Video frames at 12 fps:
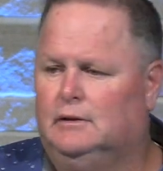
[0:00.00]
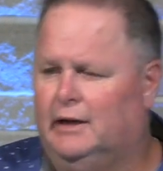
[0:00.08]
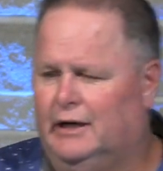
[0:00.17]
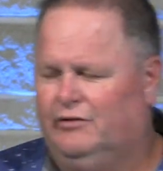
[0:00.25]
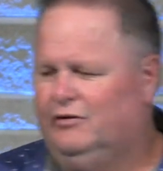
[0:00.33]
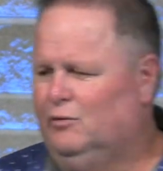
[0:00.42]

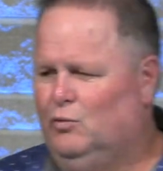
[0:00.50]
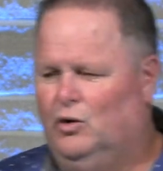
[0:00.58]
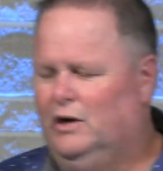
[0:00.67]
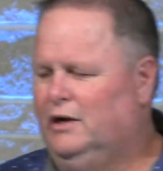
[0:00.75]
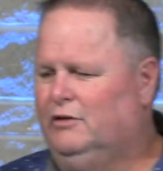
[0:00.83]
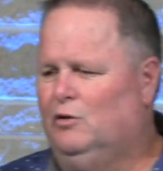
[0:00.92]
And I said,
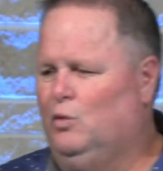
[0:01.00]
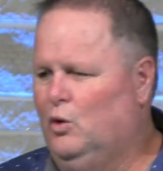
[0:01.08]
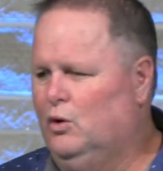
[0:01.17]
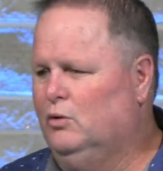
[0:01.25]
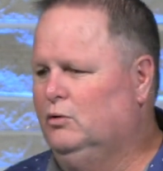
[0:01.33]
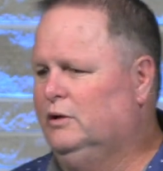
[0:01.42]
what in the
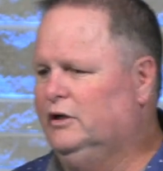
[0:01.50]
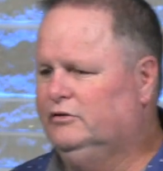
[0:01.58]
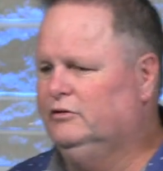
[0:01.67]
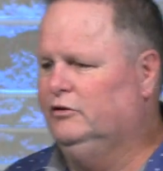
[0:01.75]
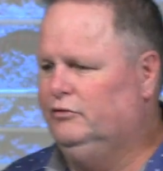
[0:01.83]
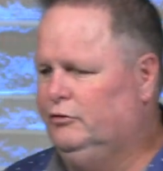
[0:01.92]
world
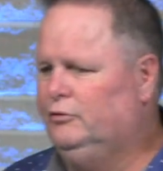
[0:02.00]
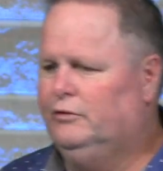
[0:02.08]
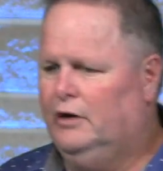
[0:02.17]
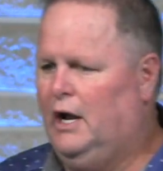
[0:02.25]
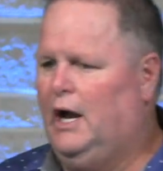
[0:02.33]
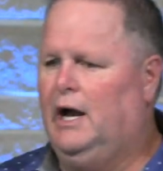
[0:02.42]
is the
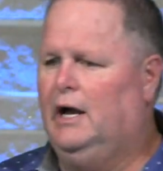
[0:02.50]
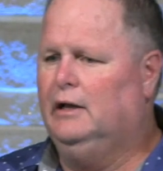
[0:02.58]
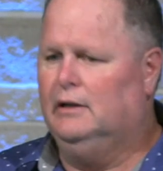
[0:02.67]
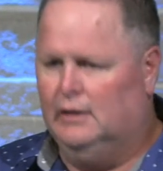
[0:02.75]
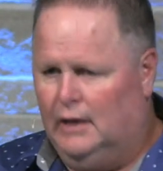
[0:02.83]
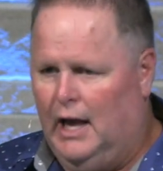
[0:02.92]
junior high
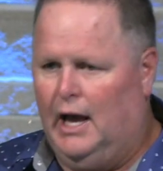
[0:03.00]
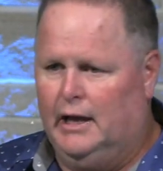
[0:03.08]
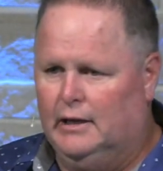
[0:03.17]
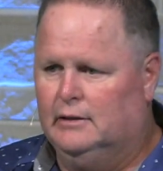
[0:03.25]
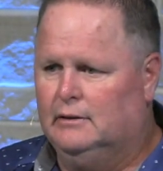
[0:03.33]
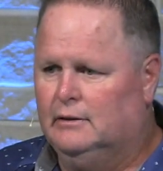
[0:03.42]

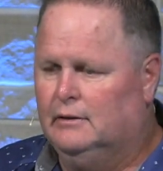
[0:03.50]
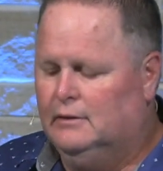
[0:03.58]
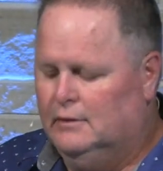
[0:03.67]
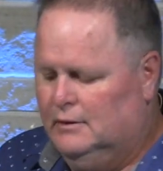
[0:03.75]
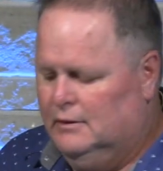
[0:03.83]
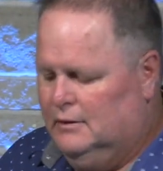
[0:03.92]
lie?
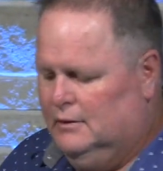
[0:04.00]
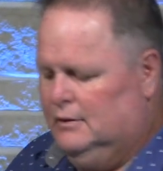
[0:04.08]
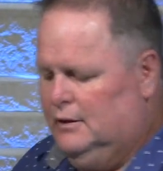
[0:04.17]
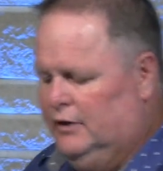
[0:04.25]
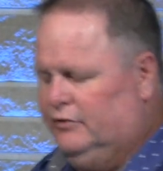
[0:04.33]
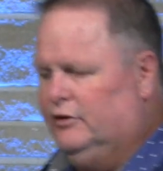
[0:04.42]

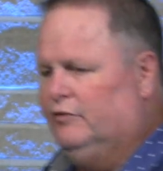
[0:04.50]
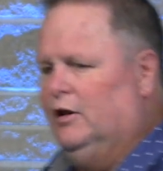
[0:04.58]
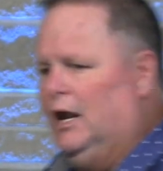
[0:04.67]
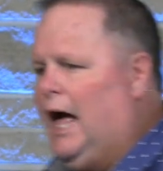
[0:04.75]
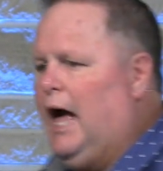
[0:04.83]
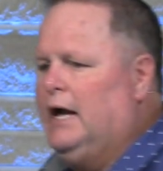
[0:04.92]
He said, the
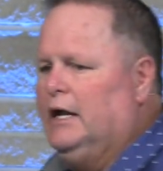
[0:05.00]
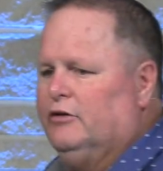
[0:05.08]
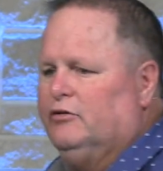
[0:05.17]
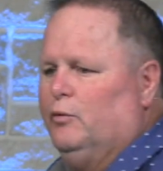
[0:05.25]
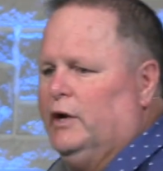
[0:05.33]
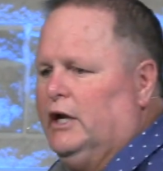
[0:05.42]
lie
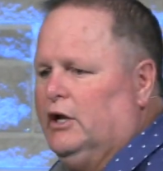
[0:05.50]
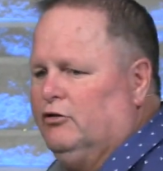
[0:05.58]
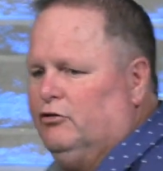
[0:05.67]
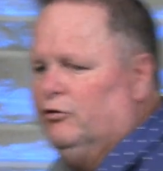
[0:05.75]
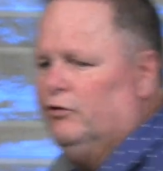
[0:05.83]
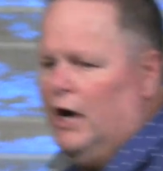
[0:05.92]
is that when they get in
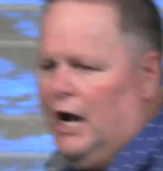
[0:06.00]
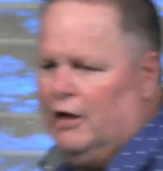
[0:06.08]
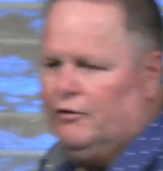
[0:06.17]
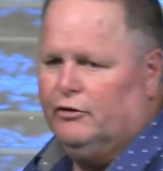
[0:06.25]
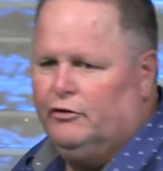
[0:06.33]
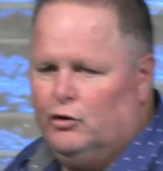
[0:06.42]
junior high,
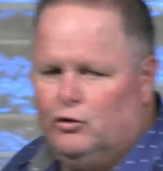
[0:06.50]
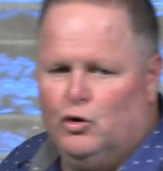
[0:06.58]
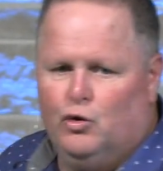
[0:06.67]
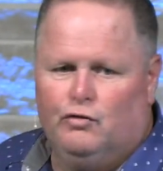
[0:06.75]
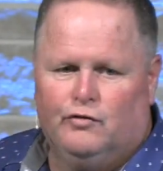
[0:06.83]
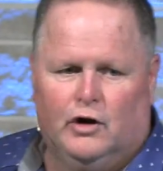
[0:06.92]
they're too
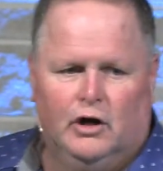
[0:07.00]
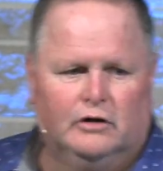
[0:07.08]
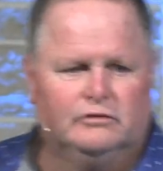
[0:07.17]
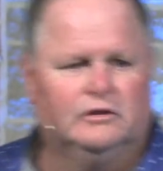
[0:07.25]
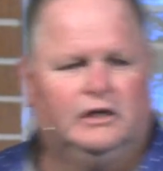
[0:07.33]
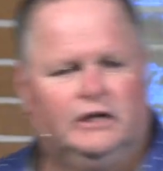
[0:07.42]
cool for
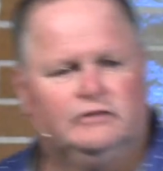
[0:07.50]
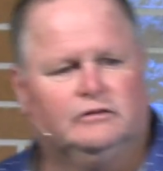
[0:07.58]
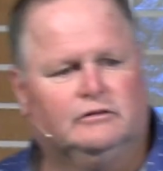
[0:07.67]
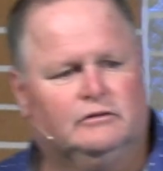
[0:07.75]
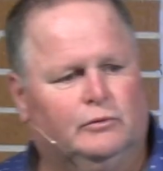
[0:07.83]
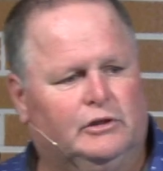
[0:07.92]
hugs and
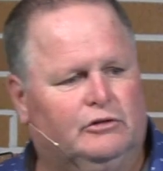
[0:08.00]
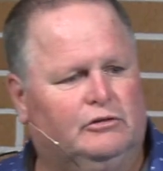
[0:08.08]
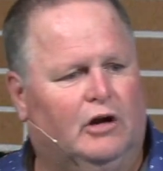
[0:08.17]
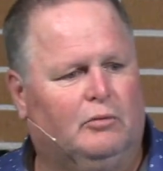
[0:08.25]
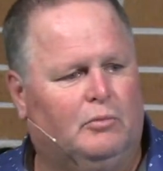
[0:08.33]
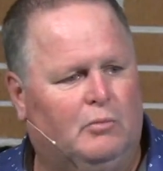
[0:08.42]
kisses when you
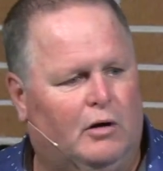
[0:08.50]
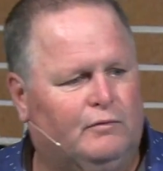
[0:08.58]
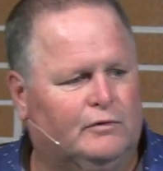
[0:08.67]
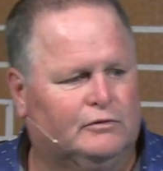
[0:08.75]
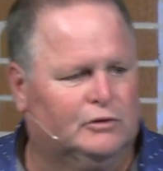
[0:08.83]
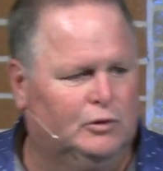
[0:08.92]
drop them off
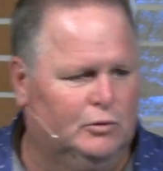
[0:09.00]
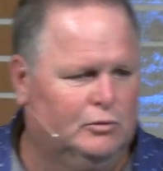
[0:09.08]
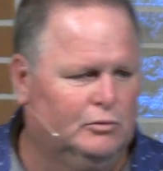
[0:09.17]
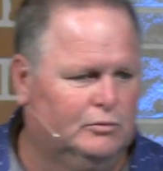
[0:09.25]
for school.